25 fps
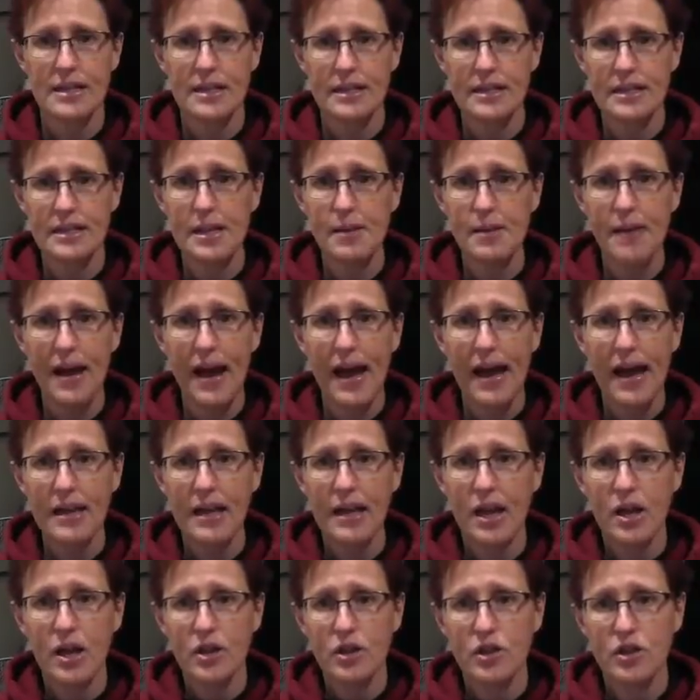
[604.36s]
the tea bag
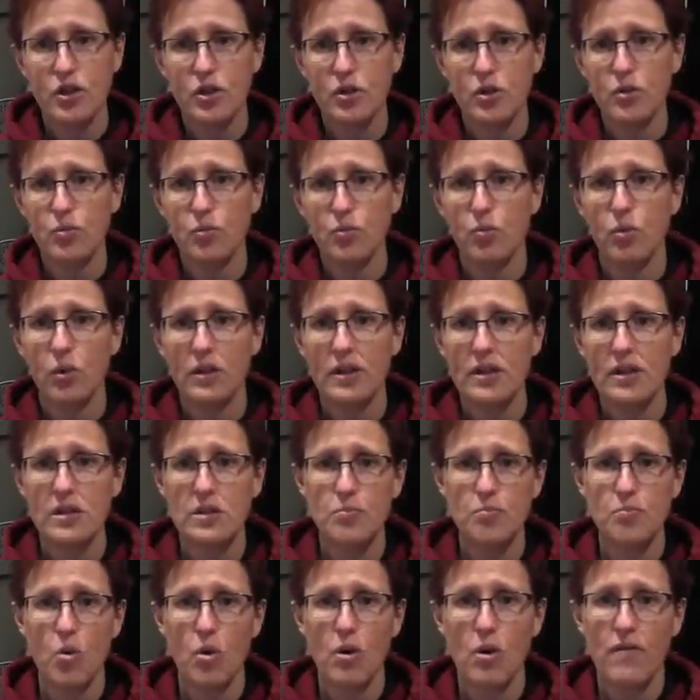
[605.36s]
to
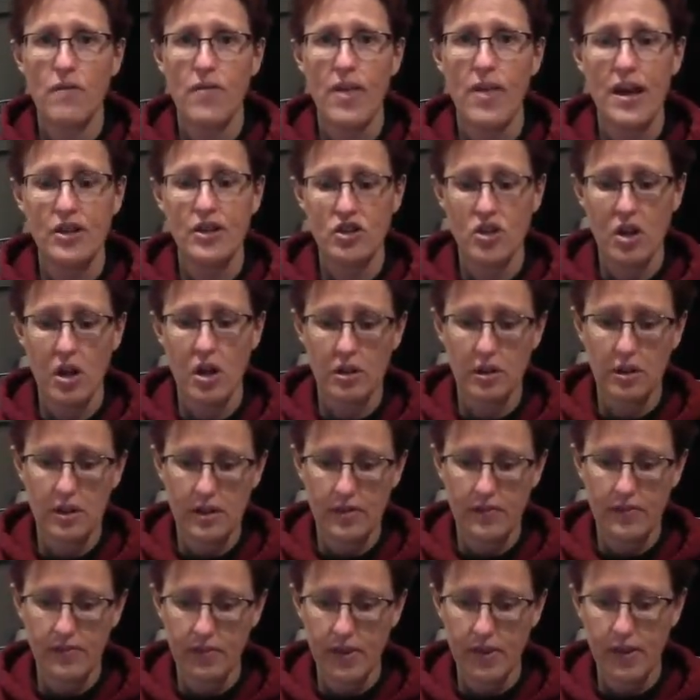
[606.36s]
release more of that
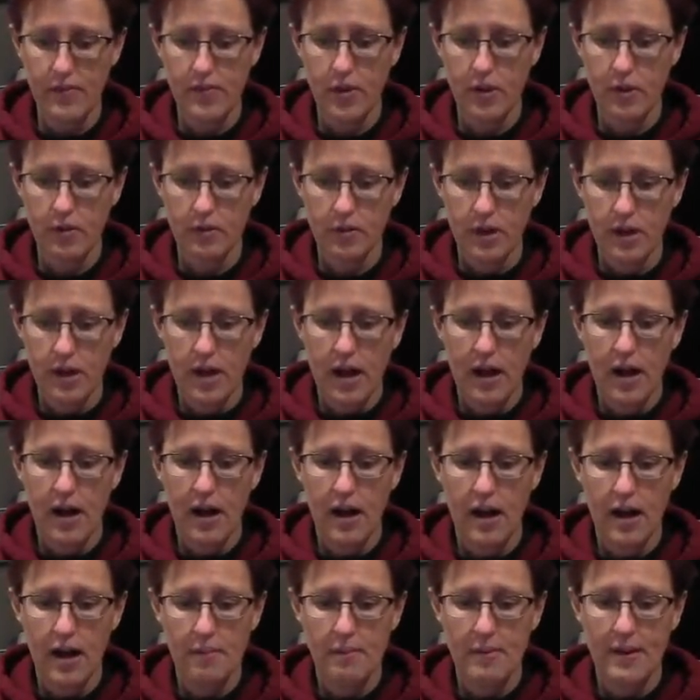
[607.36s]
chocolatey flavor.
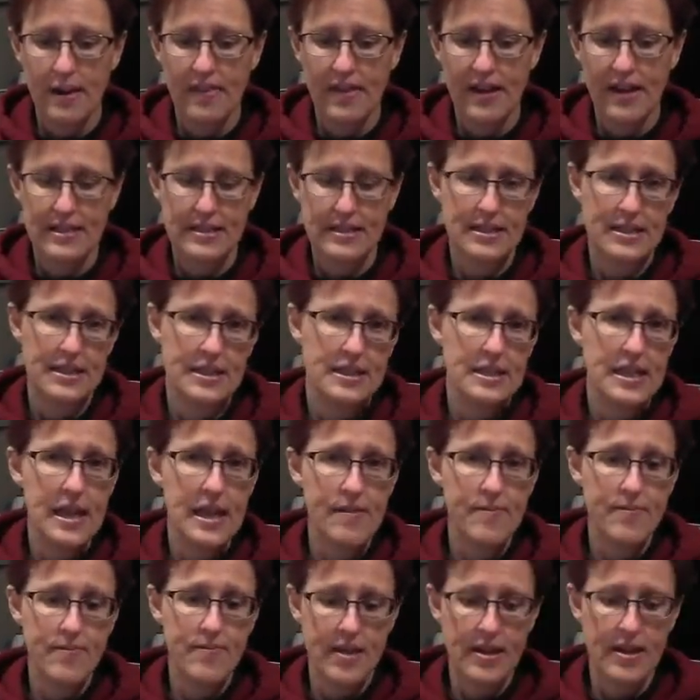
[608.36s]
And that's the
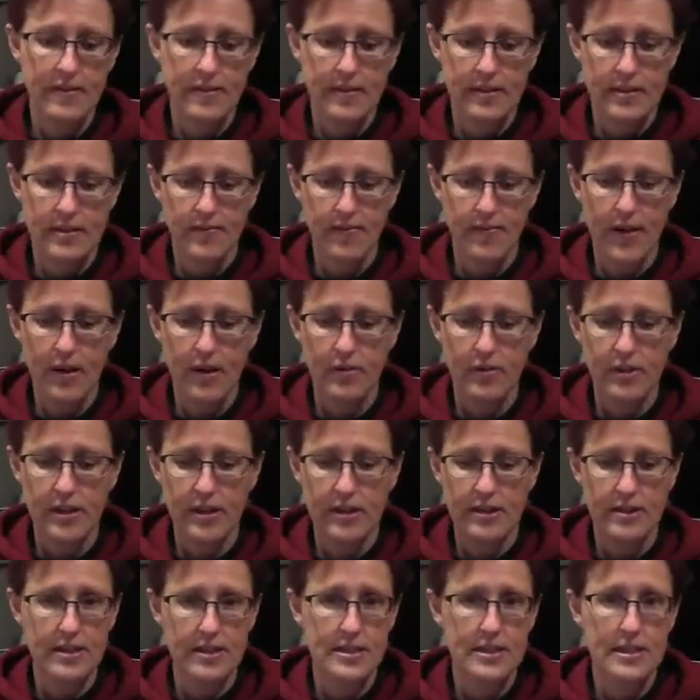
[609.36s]
same thing that's found
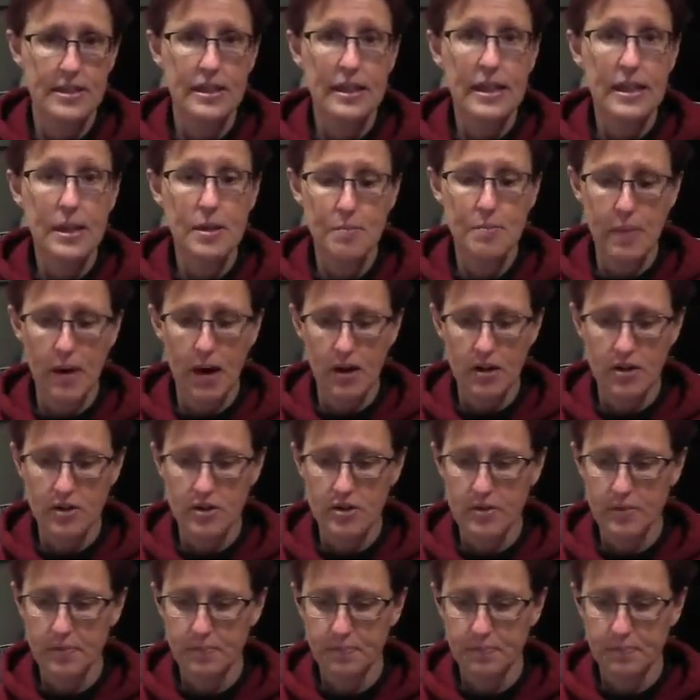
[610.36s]
in the Slique
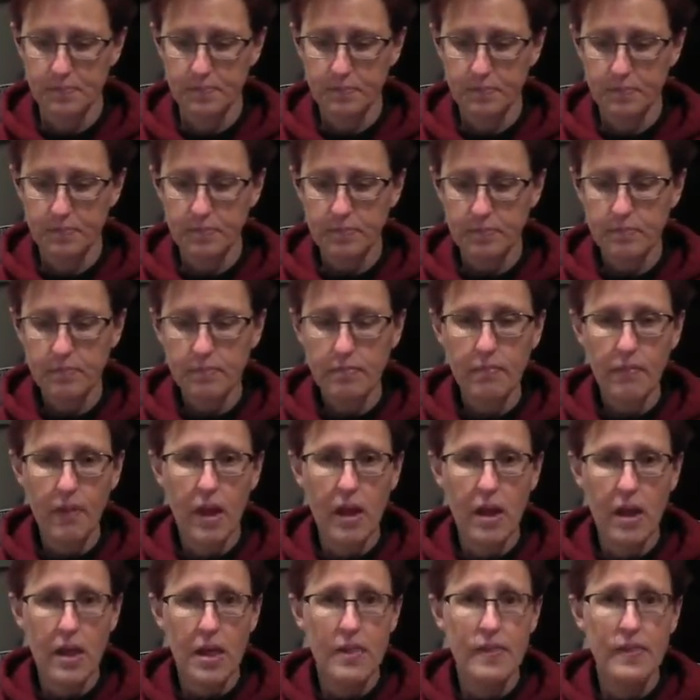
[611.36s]
bars.
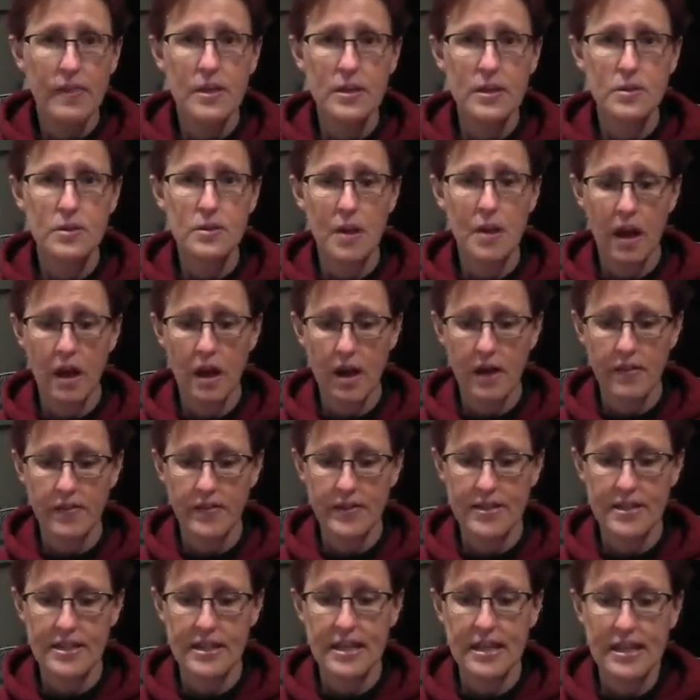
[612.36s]

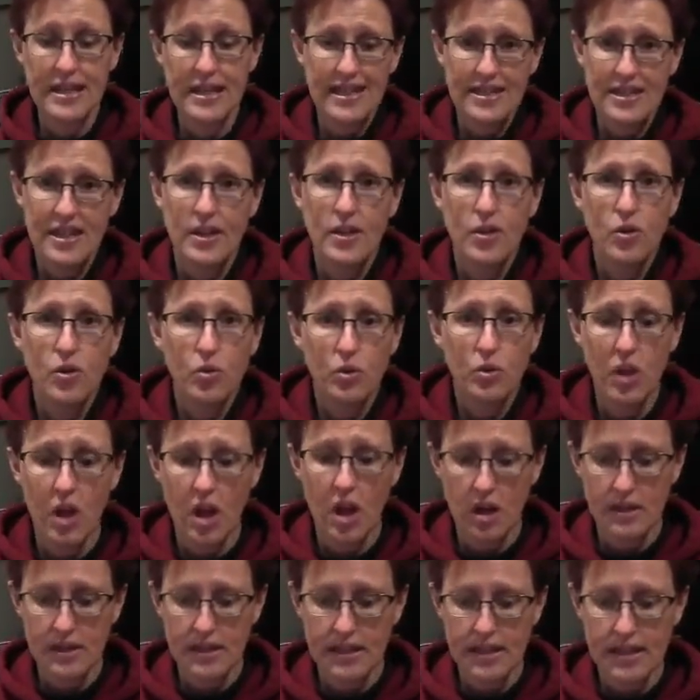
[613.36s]
The tea is an
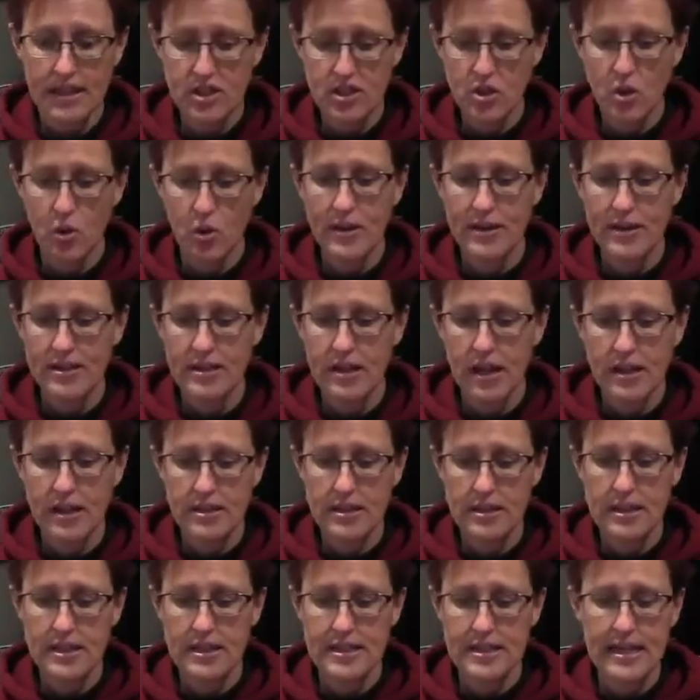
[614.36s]
oolong tea, so it
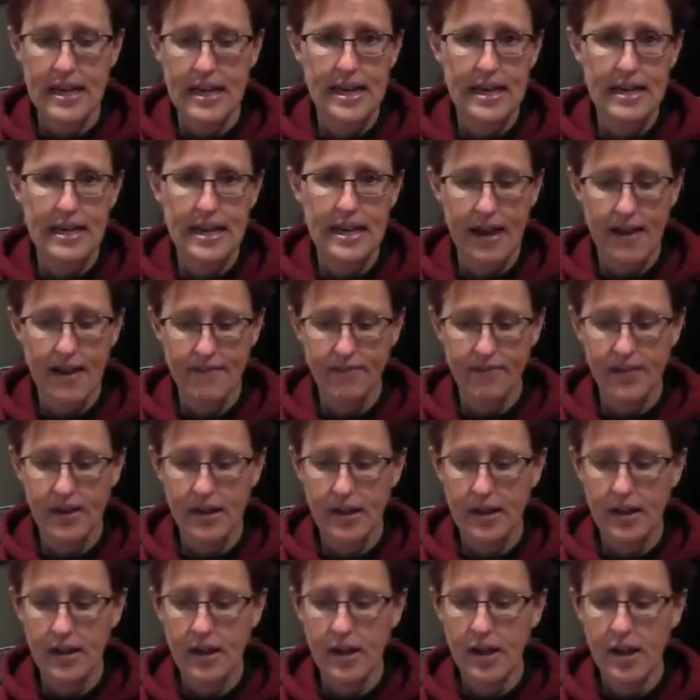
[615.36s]
does contain
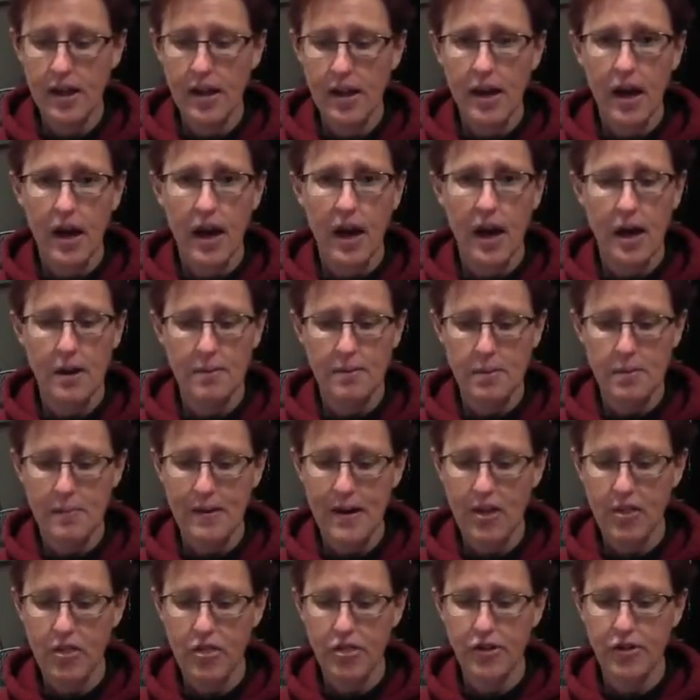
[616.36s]
caffeine,
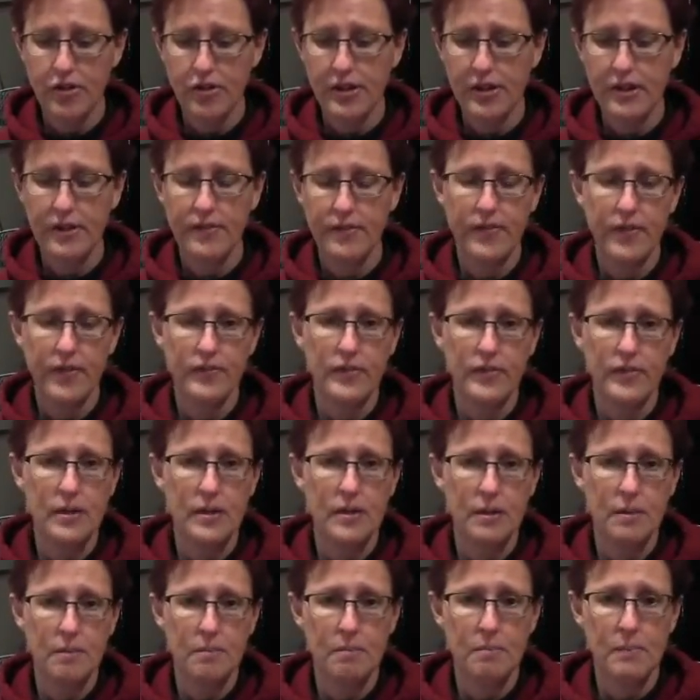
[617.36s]
about 30 to
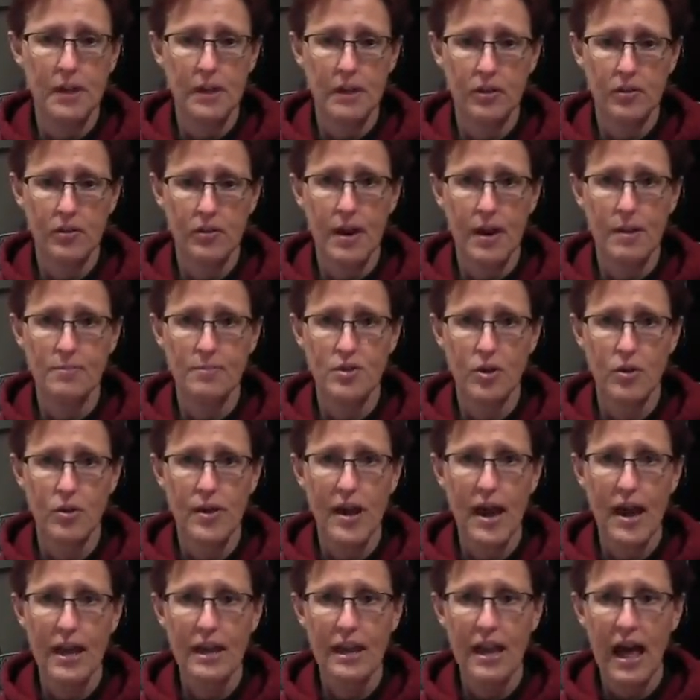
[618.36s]
50 milligrams. So
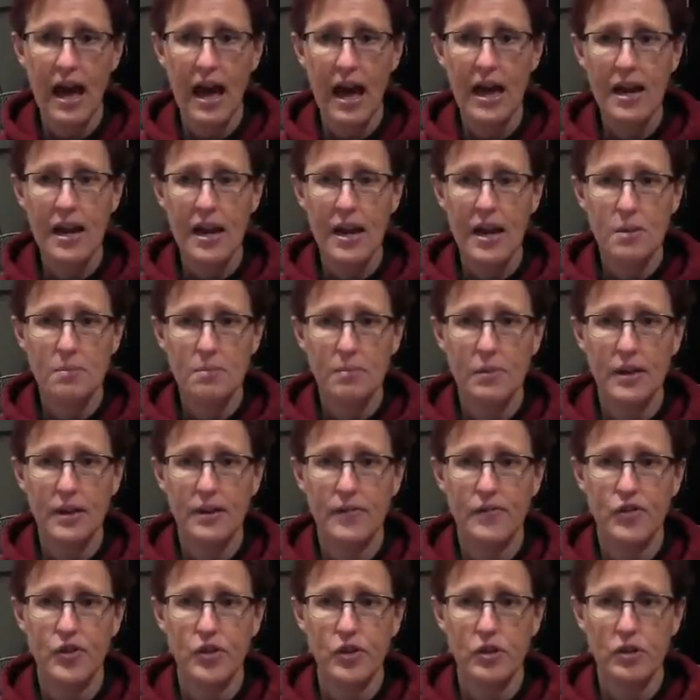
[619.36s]
not a lot, but
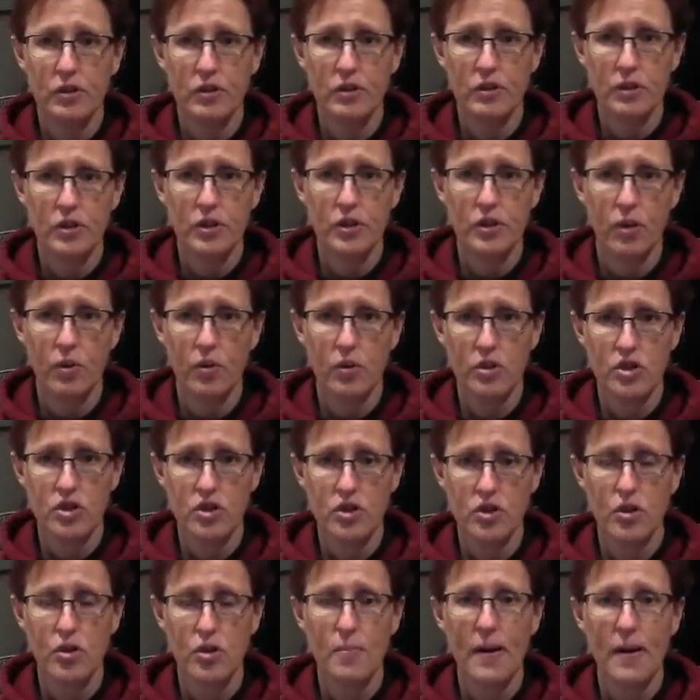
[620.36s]
if you're
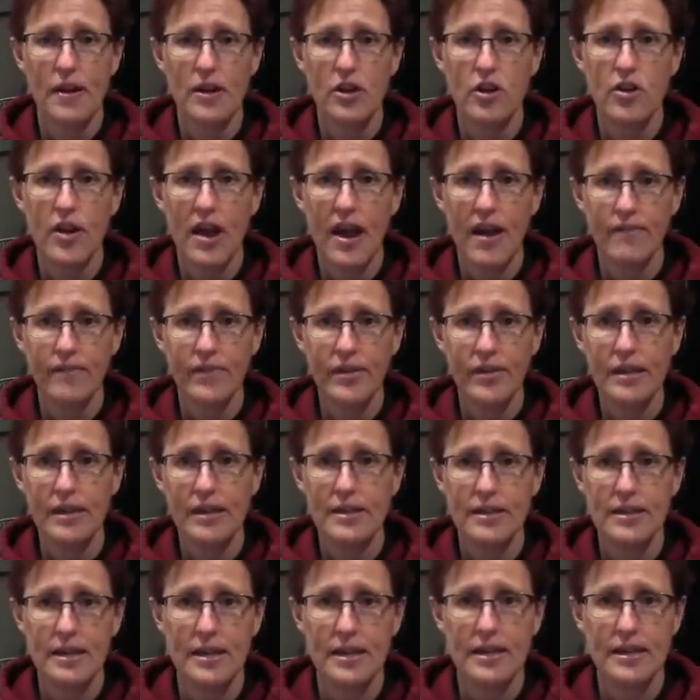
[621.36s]
concerned about your
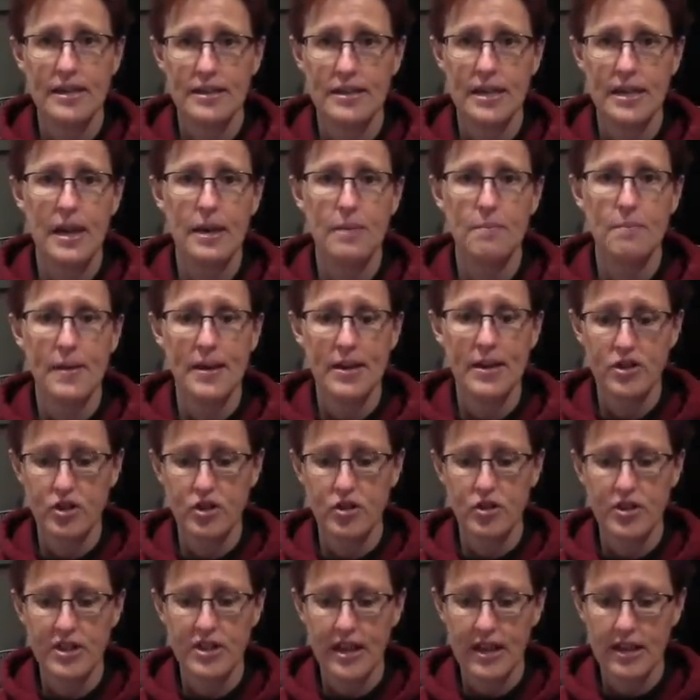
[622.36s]
caffeine intake, make sure
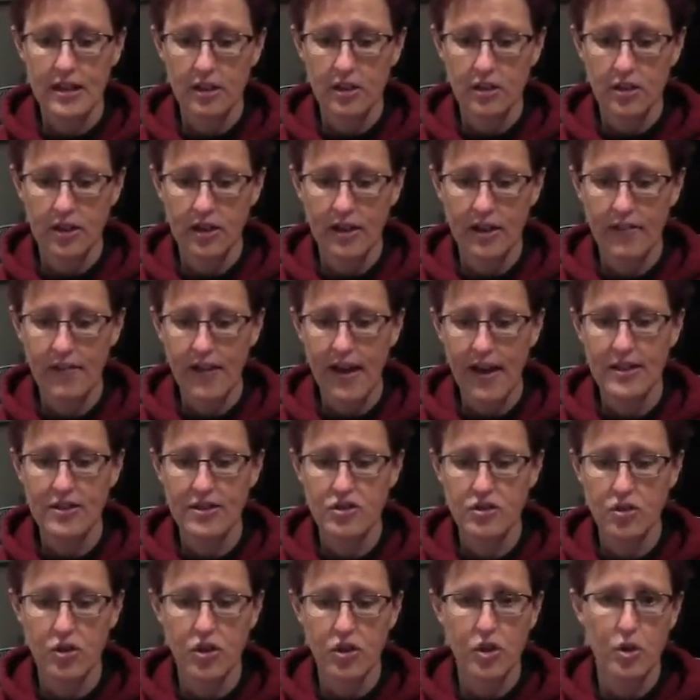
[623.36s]
you take a look at that
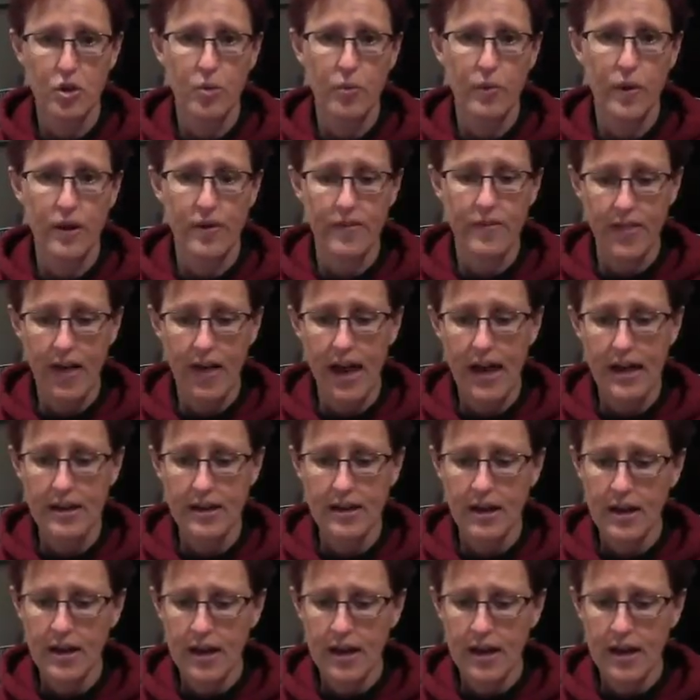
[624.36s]
so you're aware of that.